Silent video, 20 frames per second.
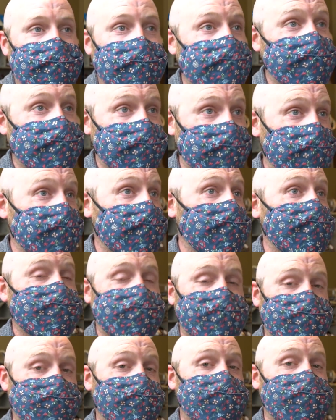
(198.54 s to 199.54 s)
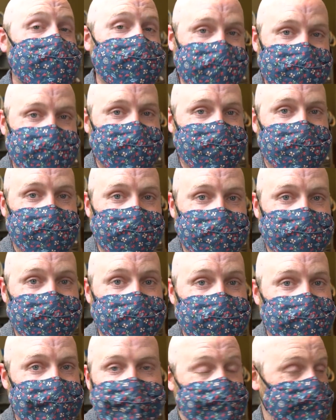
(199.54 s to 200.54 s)
for having the largest wine
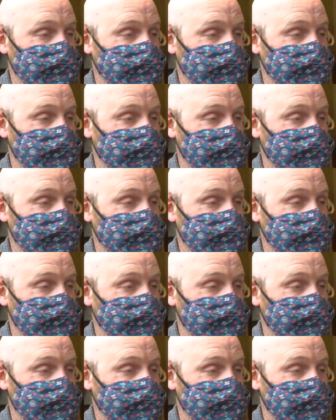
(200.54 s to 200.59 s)
cellar